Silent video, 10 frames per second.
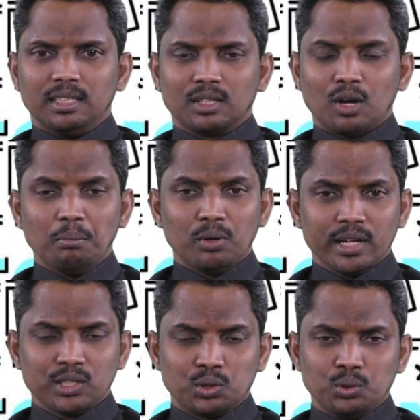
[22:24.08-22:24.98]

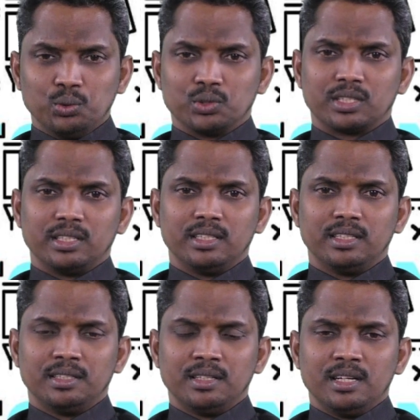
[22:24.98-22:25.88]
components used,
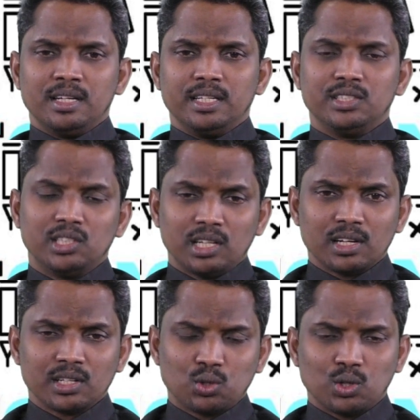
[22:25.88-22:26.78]
digital
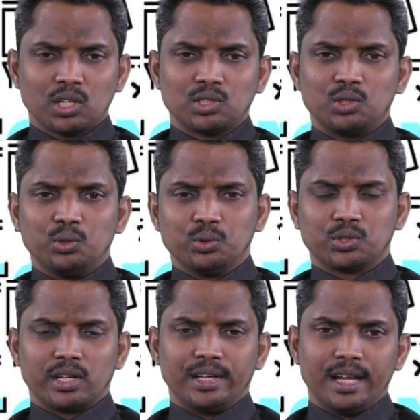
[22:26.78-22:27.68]
resources
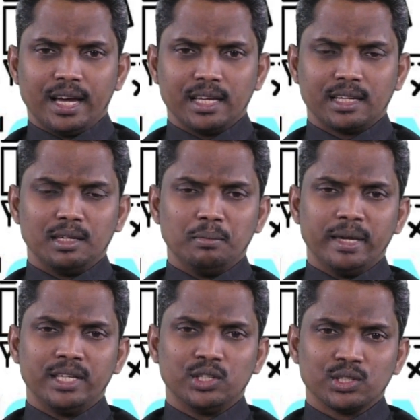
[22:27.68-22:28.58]
used like
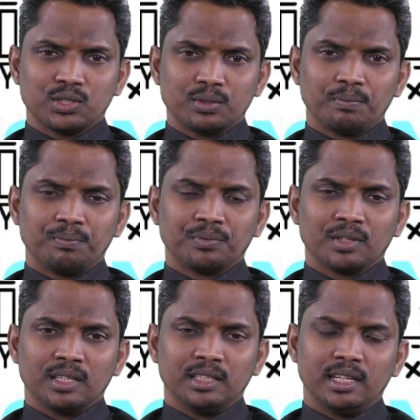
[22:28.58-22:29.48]
images,
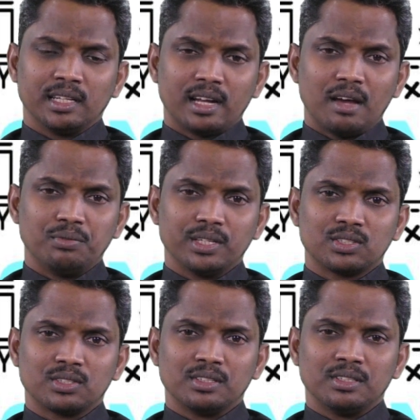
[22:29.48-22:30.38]
then
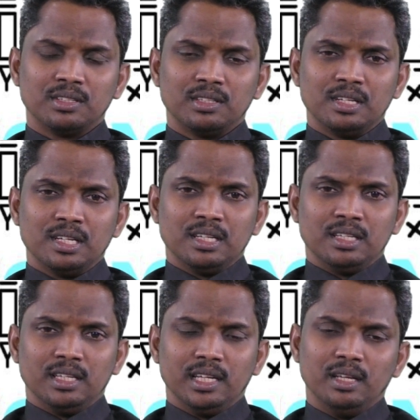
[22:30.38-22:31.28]
graphics,
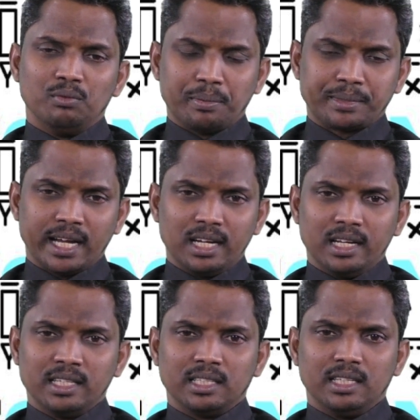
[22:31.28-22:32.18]
any website
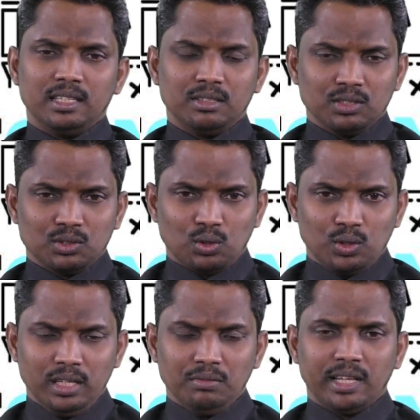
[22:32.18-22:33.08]
link. So
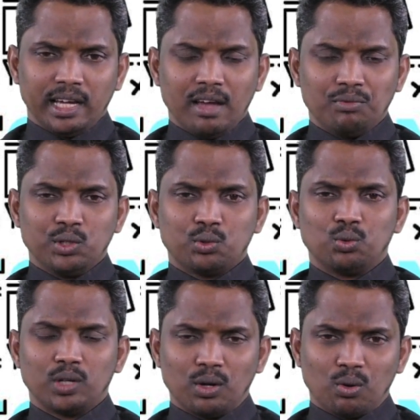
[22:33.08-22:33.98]
if they have
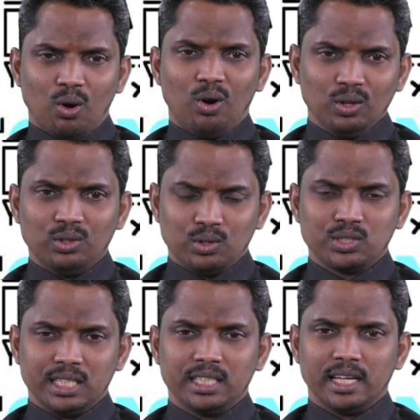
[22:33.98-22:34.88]
included all those
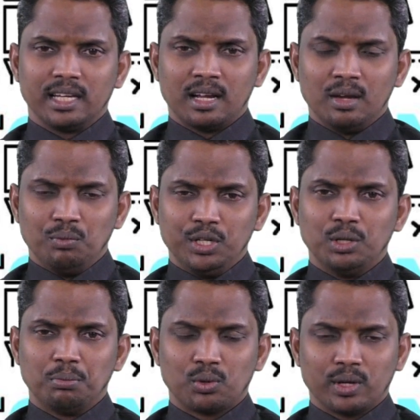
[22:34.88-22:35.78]
in their video
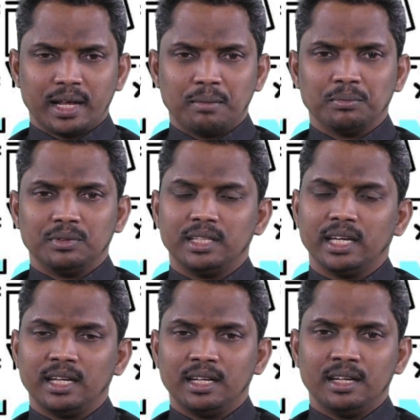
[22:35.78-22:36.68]
program,
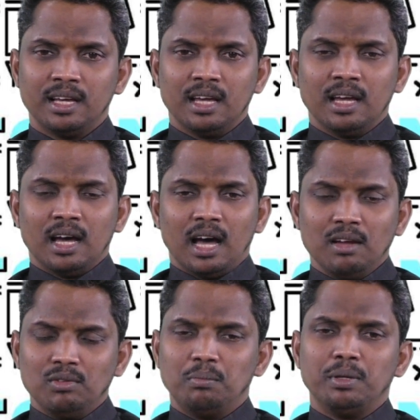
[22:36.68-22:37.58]
then I
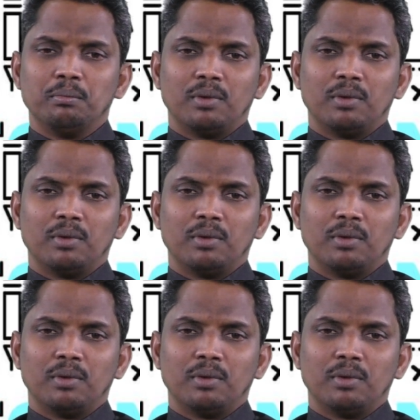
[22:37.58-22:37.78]
will be